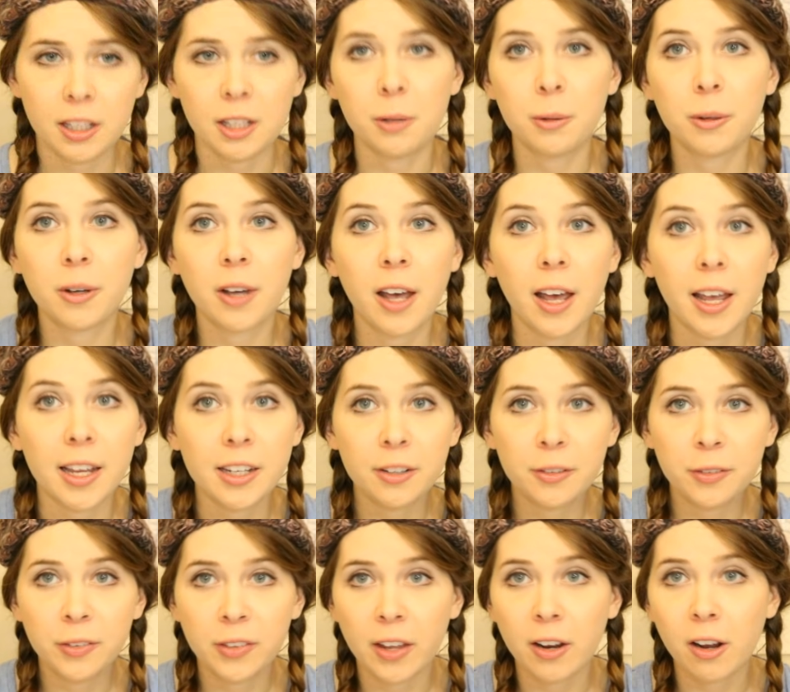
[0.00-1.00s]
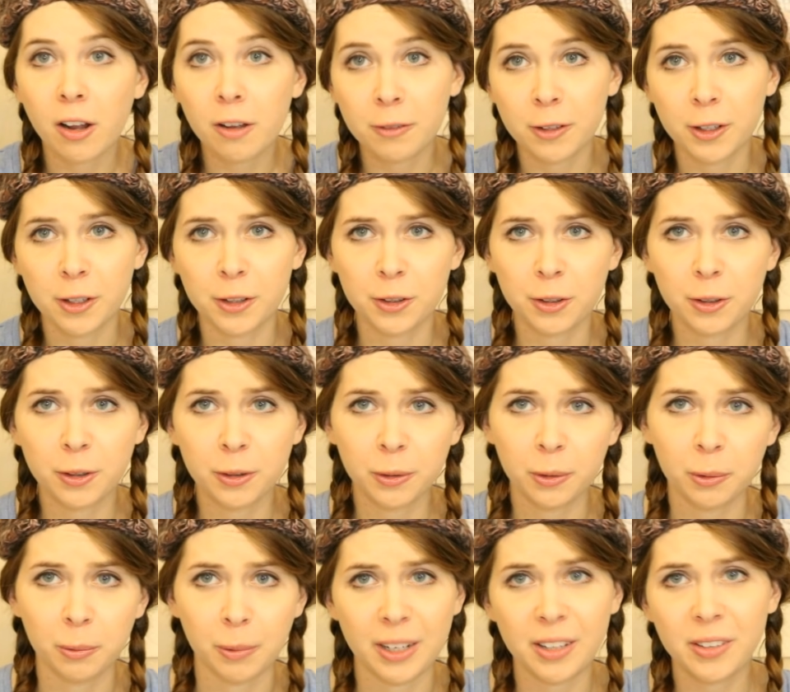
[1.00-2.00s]
You kind of set off an
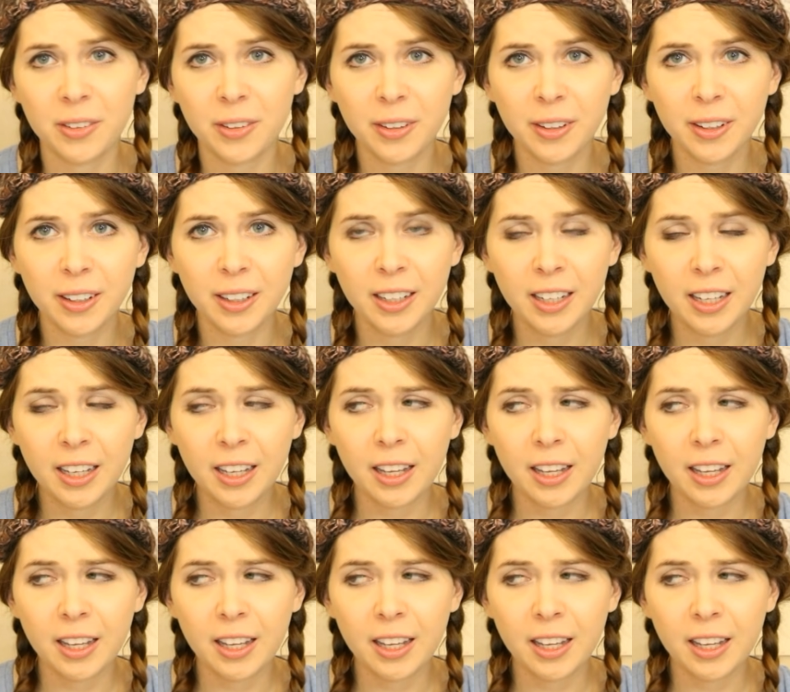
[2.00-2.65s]
eternal winter